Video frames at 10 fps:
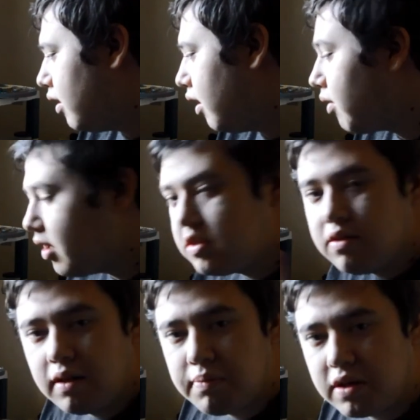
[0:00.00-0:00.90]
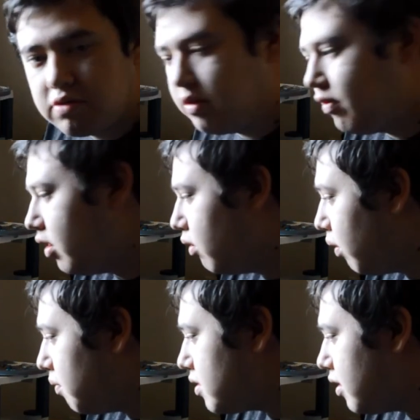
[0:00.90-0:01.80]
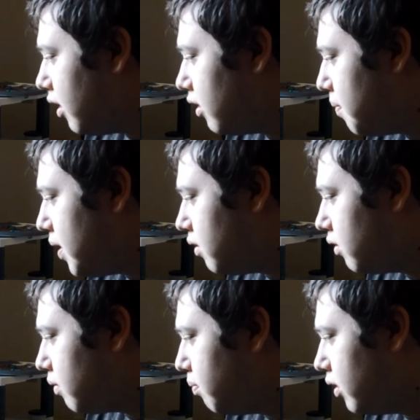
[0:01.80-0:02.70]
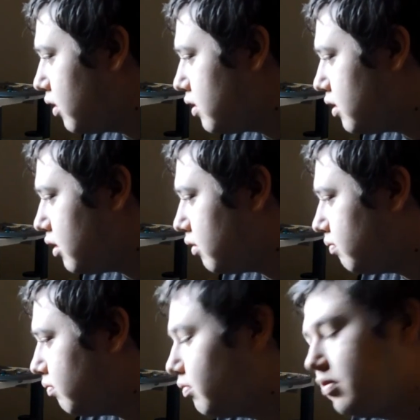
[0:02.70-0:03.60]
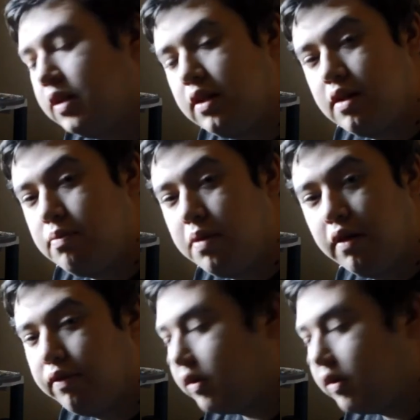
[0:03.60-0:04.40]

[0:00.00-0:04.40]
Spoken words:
going to do an unbox review when we start the build, but beautiful